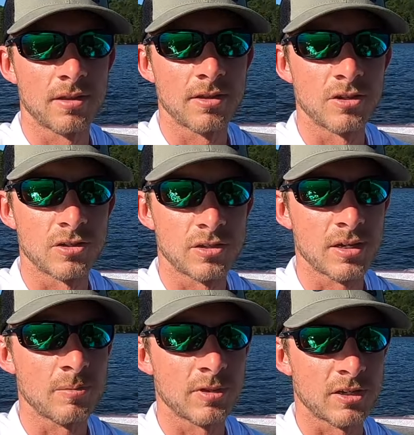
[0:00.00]
It just
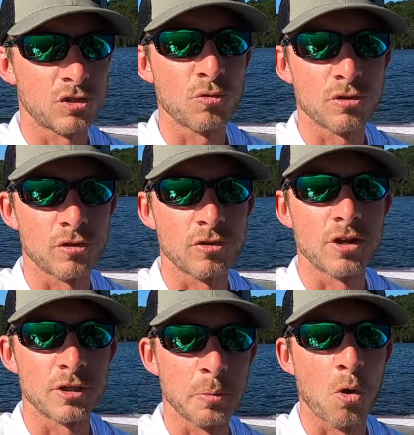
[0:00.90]
seems as soon as they're
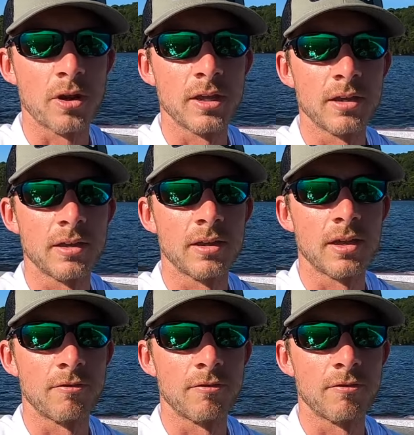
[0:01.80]
done spawning,